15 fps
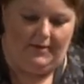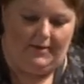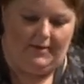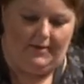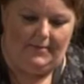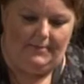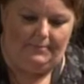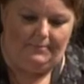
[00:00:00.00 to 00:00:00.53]

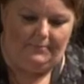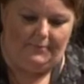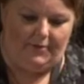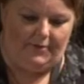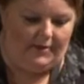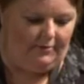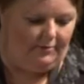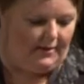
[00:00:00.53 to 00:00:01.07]
but
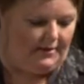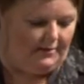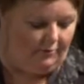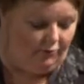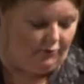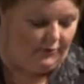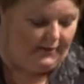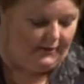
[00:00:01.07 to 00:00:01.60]
they
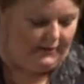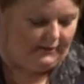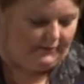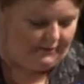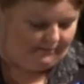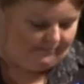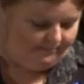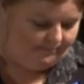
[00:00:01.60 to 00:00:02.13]
enjoyed
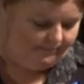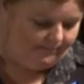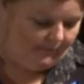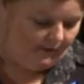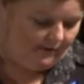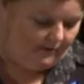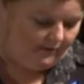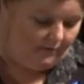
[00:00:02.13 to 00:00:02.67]
it.
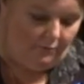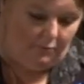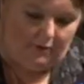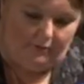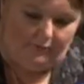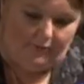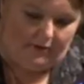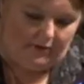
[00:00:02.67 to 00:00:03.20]
This is
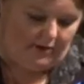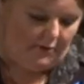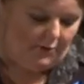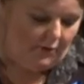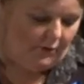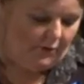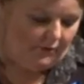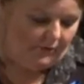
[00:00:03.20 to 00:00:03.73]
one of the
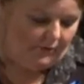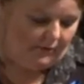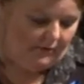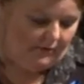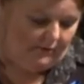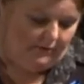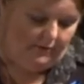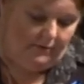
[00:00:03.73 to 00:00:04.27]
cohorts.